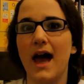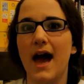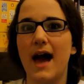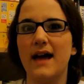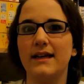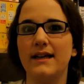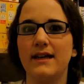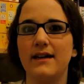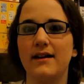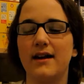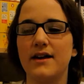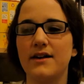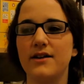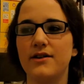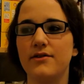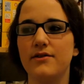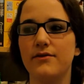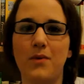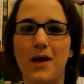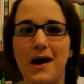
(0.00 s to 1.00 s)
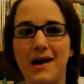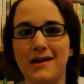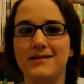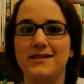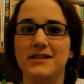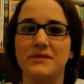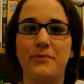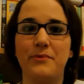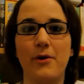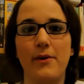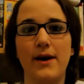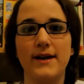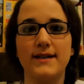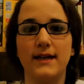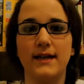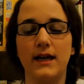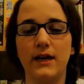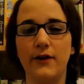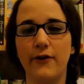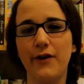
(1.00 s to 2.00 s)
and he kind of waxes
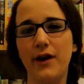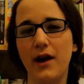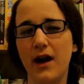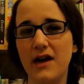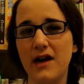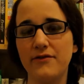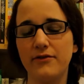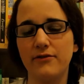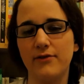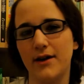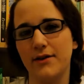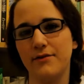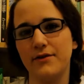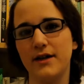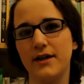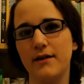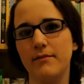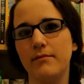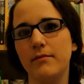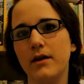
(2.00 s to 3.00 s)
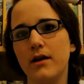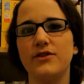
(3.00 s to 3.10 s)
poetically on life around him.